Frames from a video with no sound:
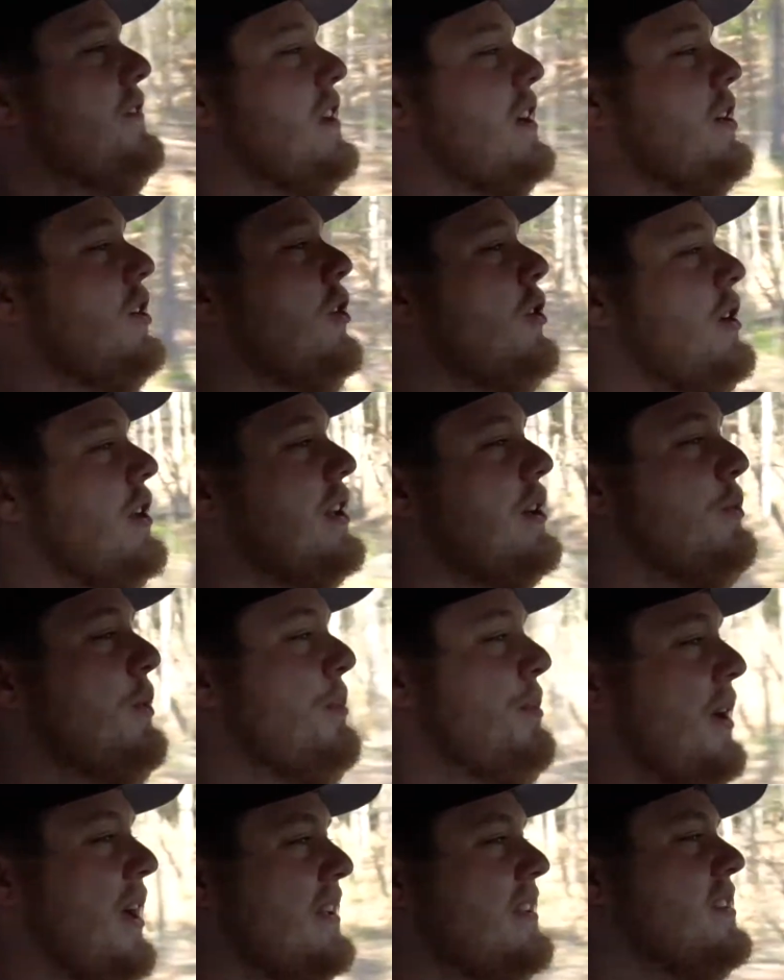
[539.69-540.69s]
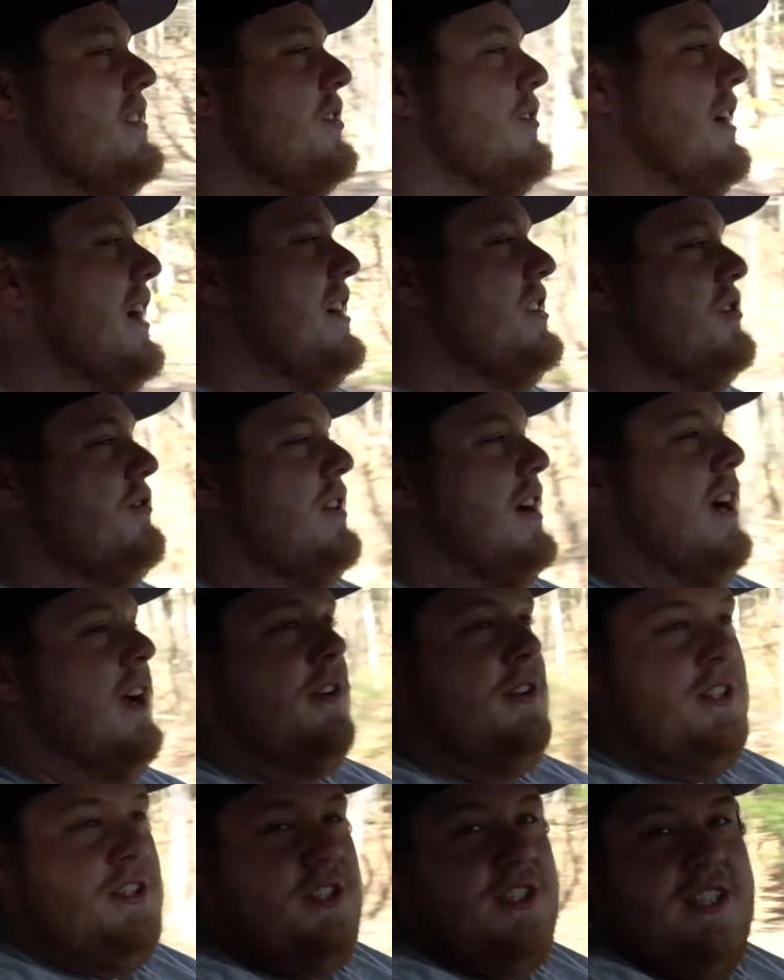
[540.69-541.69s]
Dakota that we bought to thrash
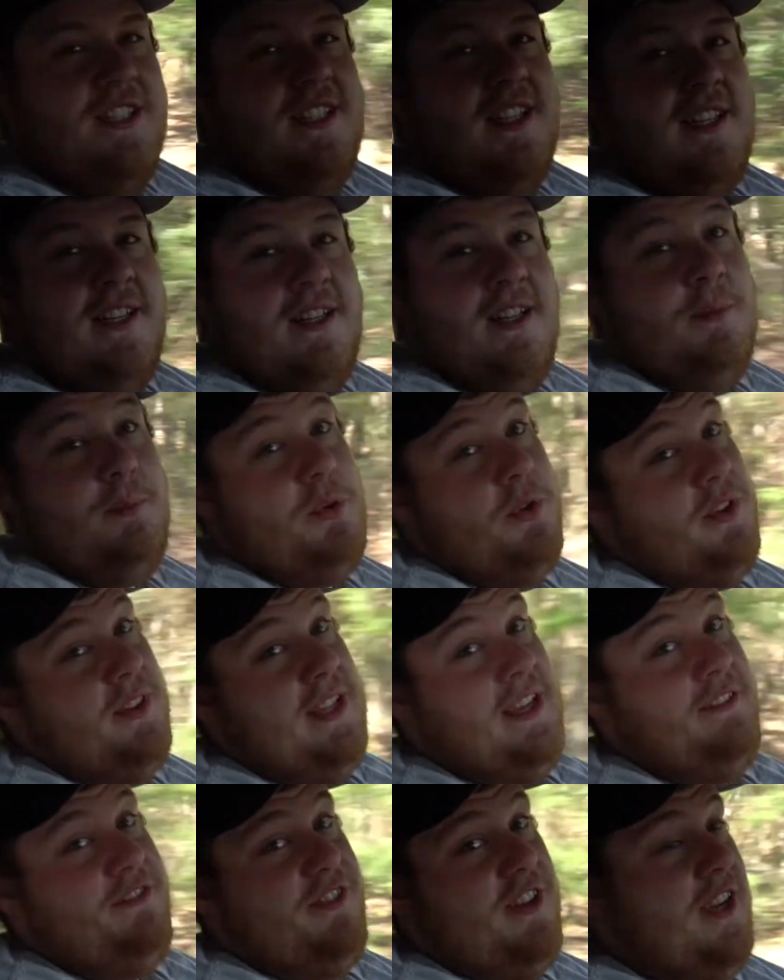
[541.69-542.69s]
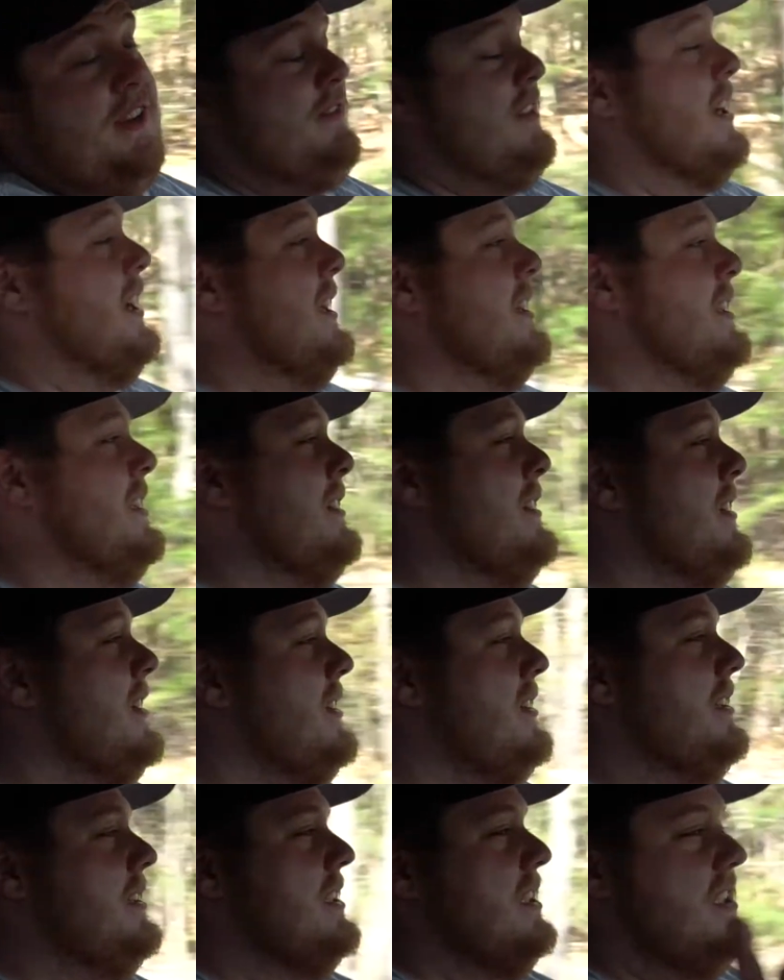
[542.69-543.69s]
around and just ended up putting that 5.9
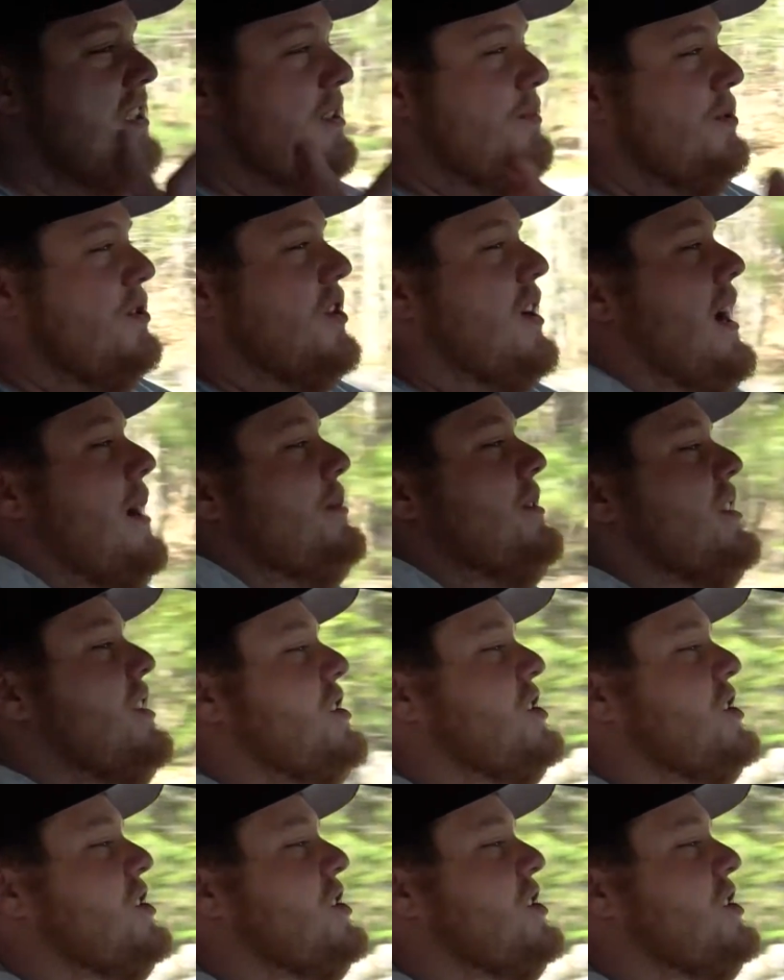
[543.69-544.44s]
in, subscribe to the